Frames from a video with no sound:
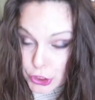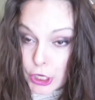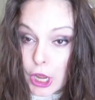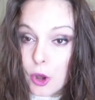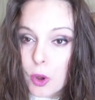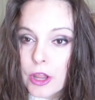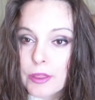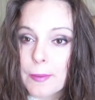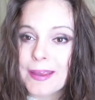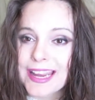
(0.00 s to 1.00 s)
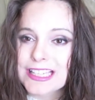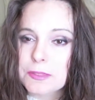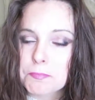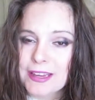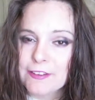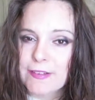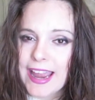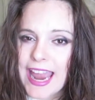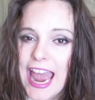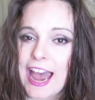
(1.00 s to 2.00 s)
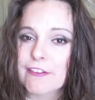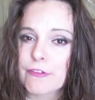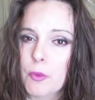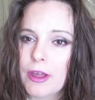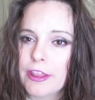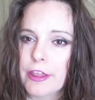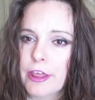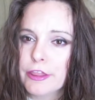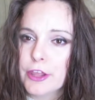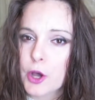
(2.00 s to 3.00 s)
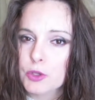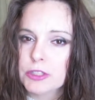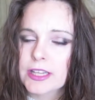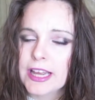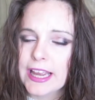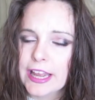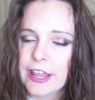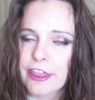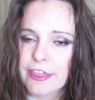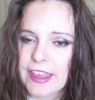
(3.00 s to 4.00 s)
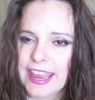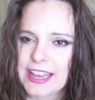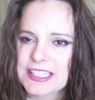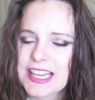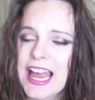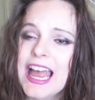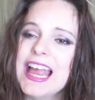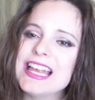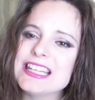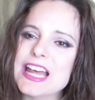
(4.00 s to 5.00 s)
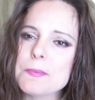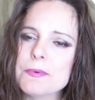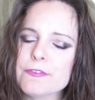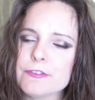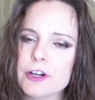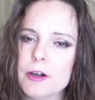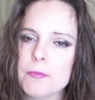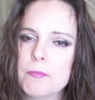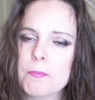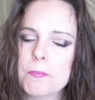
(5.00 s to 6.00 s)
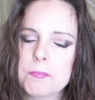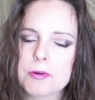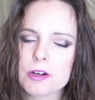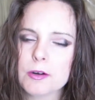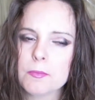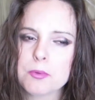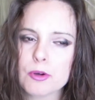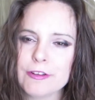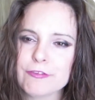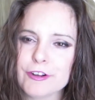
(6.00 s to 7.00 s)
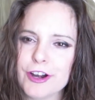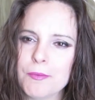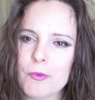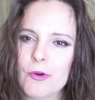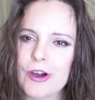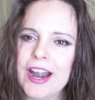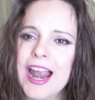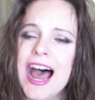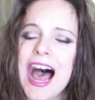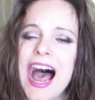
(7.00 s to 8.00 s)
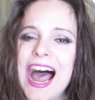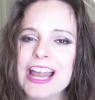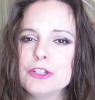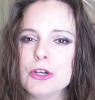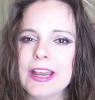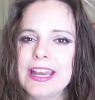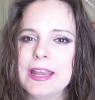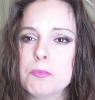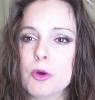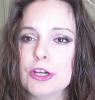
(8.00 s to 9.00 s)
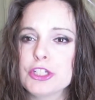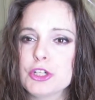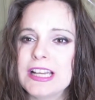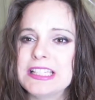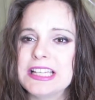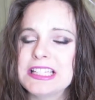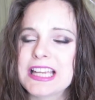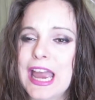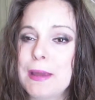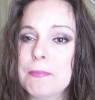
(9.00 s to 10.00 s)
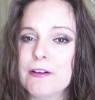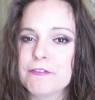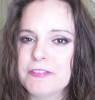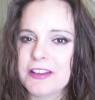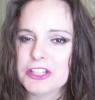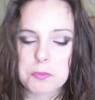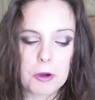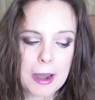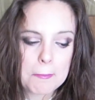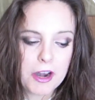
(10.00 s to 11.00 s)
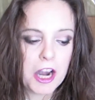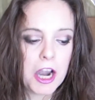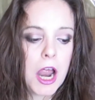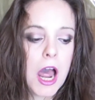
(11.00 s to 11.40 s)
So the biggest beef I have with those things is I prefer a more hydrating, moisturizing type of face primer.